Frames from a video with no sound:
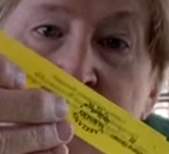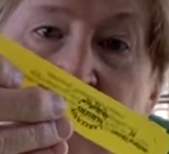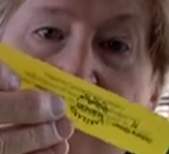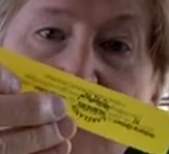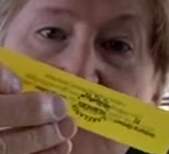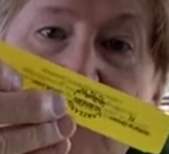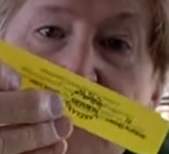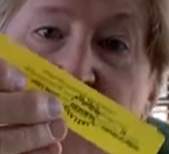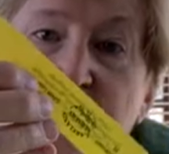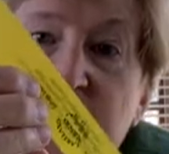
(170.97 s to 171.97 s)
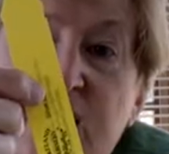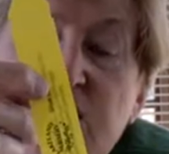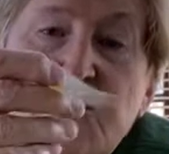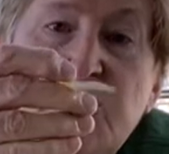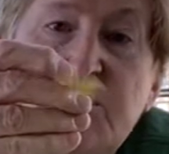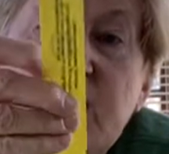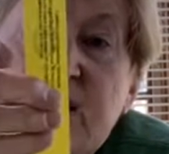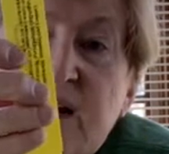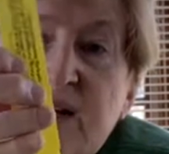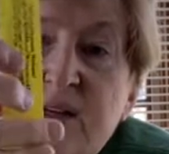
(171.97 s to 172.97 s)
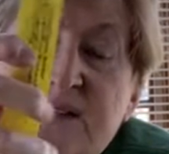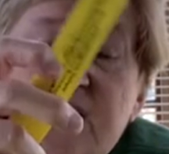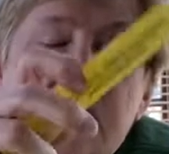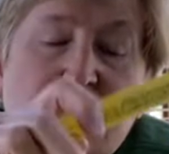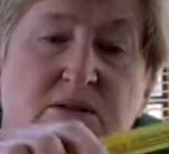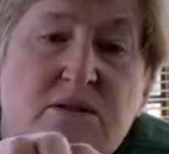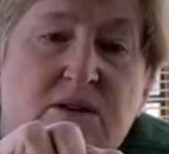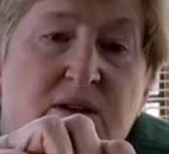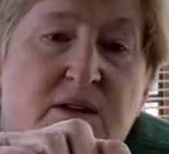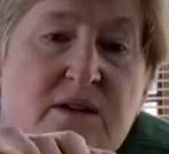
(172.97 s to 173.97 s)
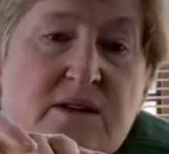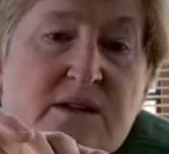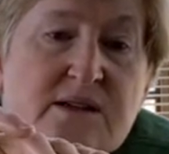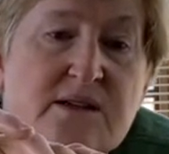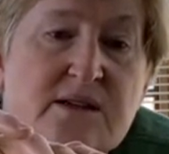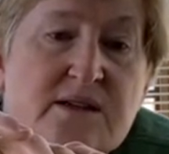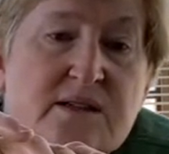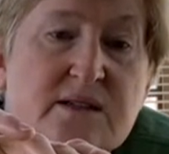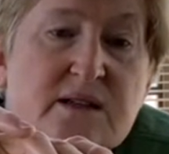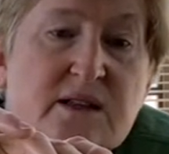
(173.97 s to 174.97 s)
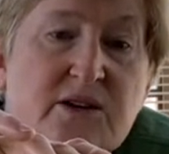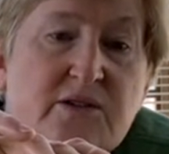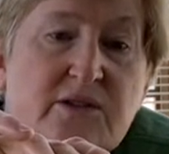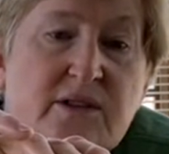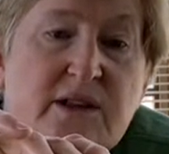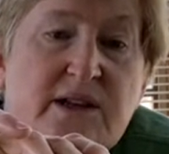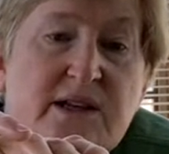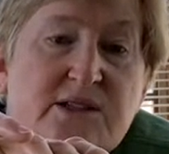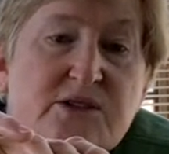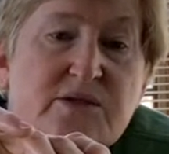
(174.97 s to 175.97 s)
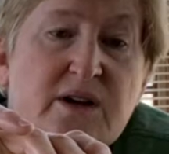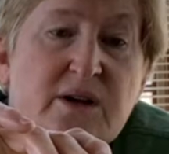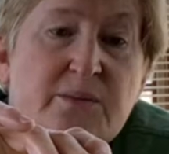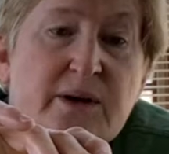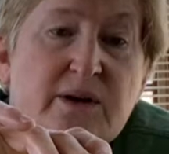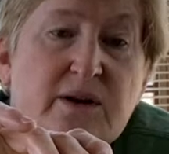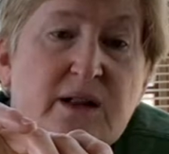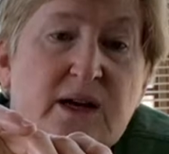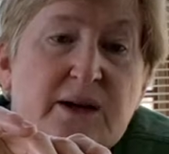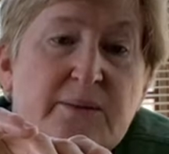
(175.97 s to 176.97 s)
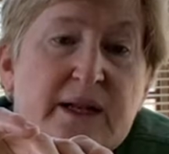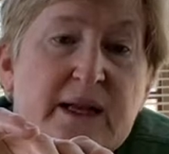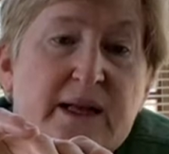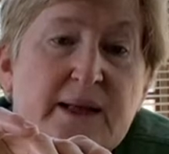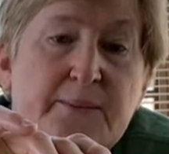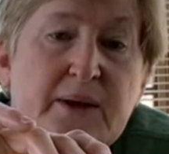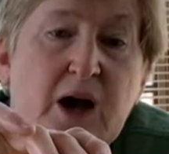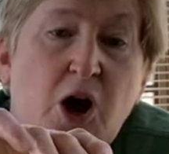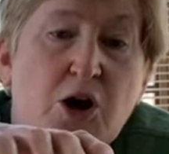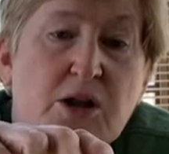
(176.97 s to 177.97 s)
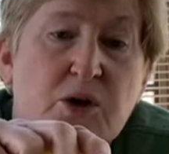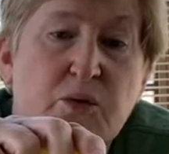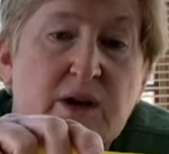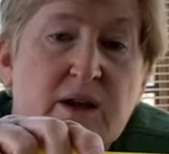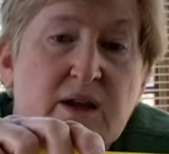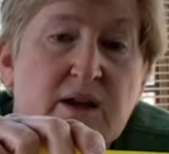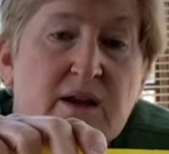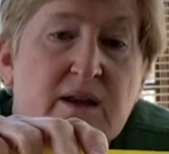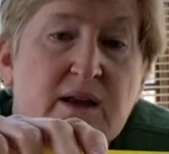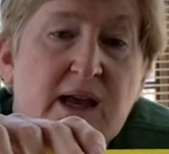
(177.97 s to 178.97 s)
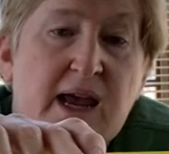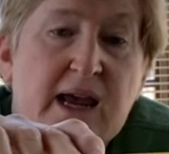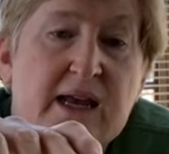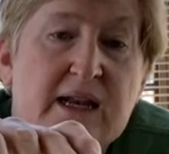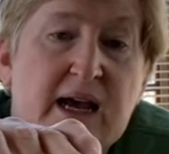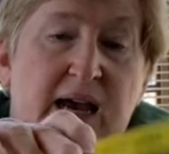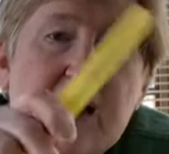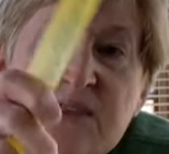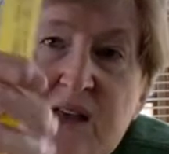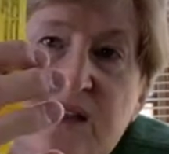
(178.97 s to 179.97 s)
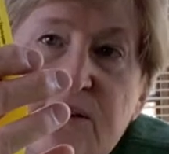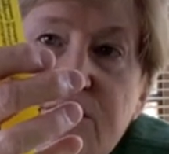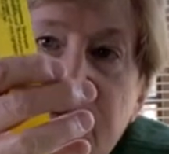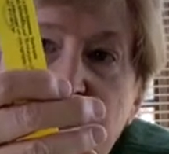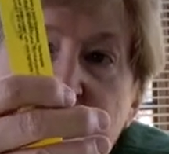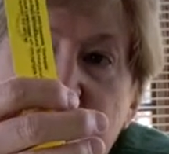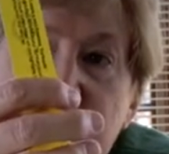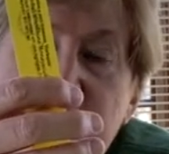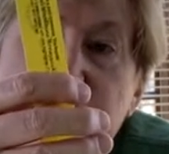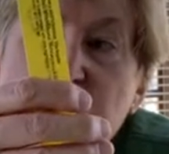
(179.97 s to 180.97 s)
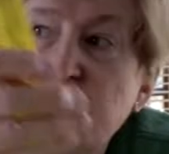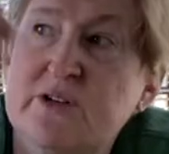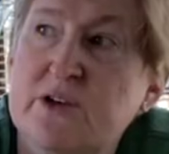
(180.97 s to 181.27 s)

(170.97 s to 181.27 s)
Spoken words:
Here's a variegated woodbine honeysuckle. This is Lanincera paracliminum harlequin. And I had that in the front and I moved it